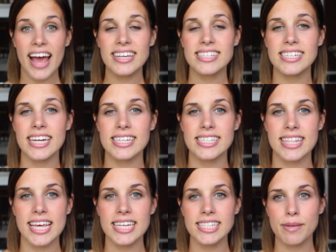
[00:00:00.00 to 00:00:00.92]
Next
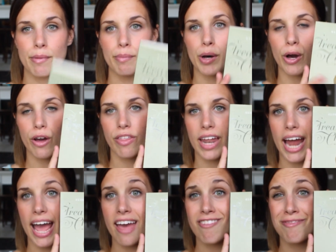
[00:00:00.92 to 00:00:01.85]
is this book that
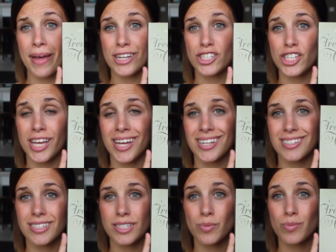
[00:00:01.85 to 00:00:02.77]
I have
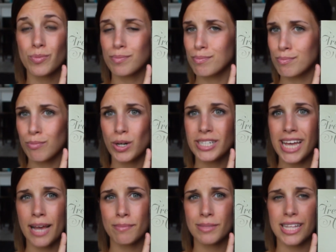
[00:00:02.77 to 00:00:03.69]
mentioned more
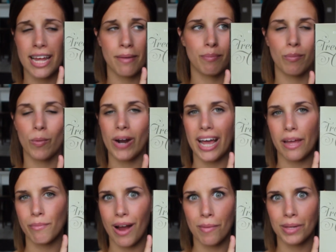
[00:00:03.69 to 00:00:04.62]
times than what I
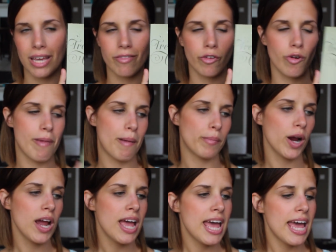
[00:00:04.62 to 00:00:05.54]
can probably even
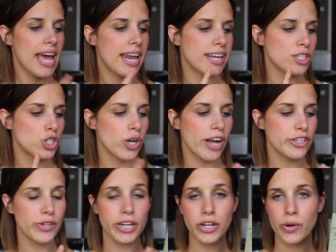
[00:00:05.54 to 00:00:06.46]
remember. It is
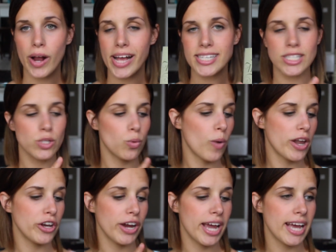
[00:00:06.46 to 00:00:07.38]
Treasuring Christ
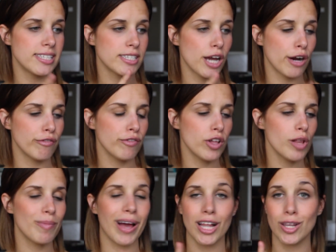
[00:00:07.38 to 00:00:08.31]
When Your Hands Are
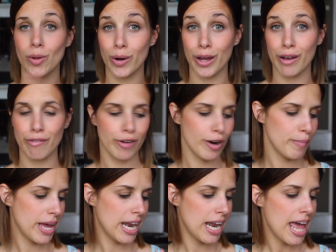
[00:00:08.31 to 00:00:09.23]
Full by Gloria
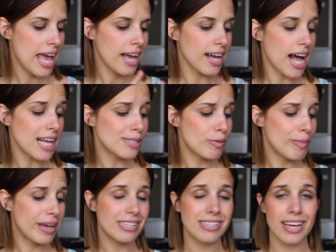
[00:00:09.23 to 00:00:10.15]
Furman, Gospel
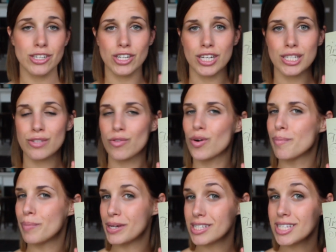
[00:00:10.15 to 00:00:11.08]
Meditations
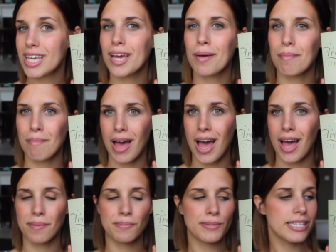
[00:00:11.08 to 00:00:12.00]
for Busy
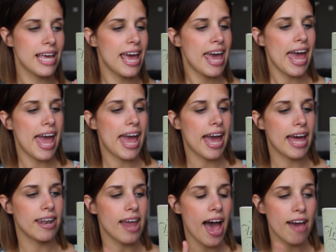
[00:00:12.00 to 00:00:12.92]
Moms.
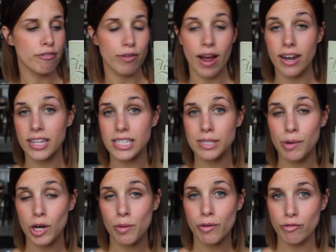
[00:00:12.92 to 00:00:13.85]
And I've read this
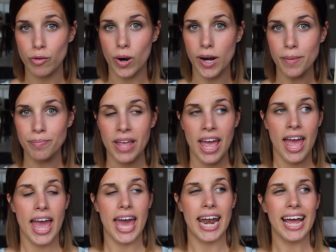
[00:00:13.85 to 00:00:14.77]
book before,
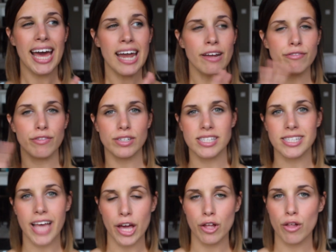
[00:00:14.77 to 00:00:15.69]
and I kind of
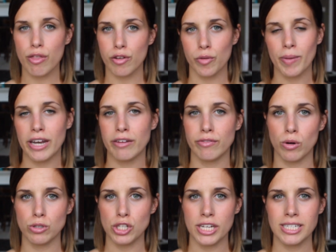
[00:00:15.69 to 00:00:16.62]
cycle through my
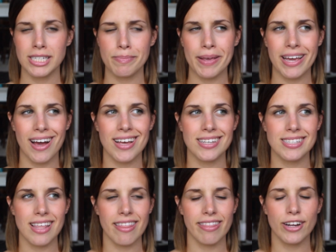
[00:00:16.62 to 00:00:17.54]
devotions
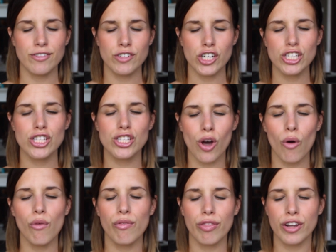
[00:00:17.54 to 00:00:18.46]
because they're just
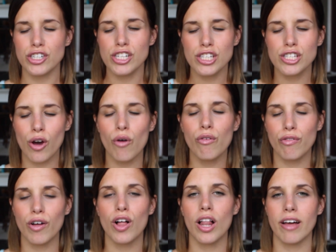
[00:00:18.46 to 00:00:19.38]
so
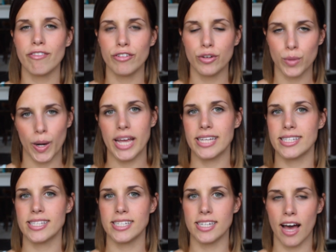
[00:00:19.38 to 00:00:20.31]
full of great
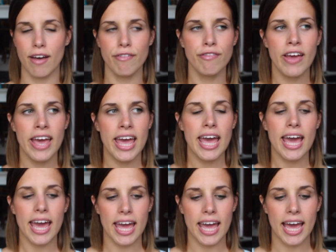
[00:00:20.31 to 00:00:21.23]
stuff,
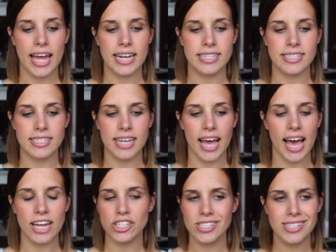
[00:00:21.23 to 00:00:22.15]
and
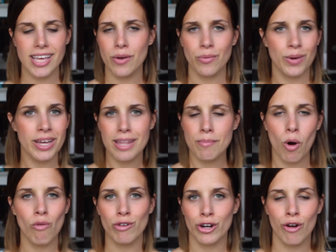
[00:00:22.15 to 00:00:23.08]
I just can read them
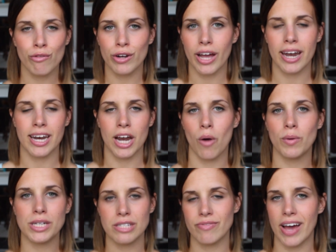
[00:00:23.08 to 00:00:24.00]
over and over again and
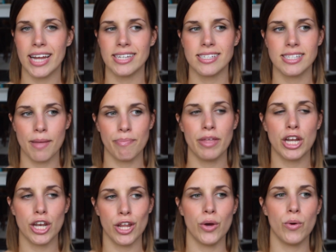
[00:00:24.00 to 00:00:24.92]
always find
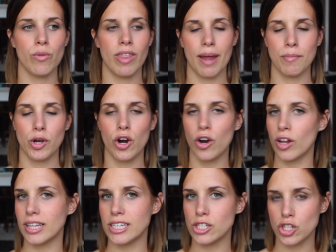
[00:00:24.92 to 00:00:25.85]
something new that I'm currently